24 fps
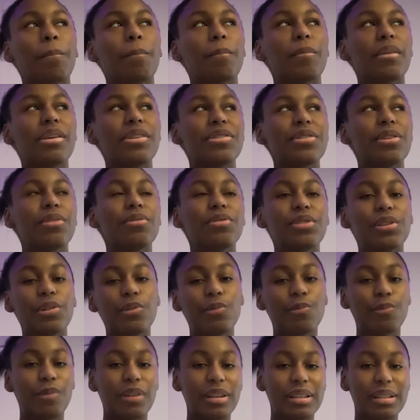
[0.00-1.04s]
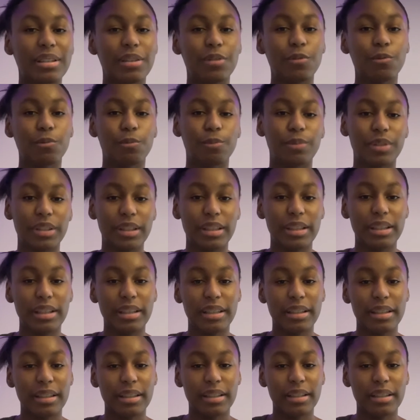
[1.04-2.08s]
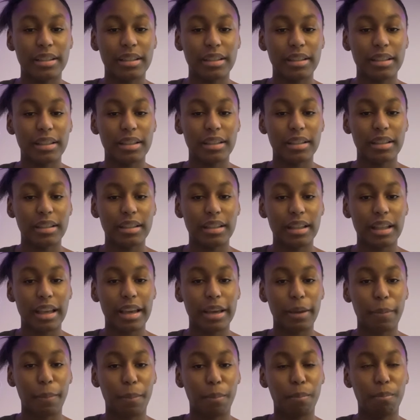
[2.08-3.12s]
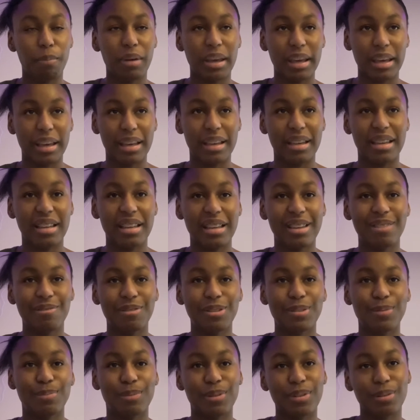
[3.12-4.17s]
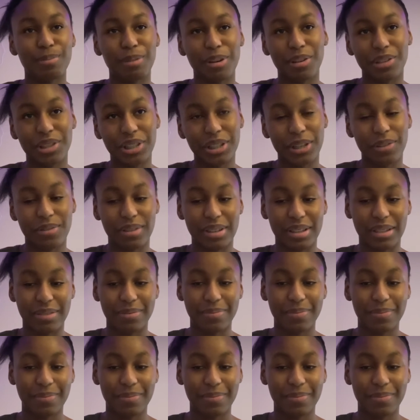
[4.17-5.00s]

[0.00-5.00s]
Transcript: shoujo wasn't really like big. It was more about shonen.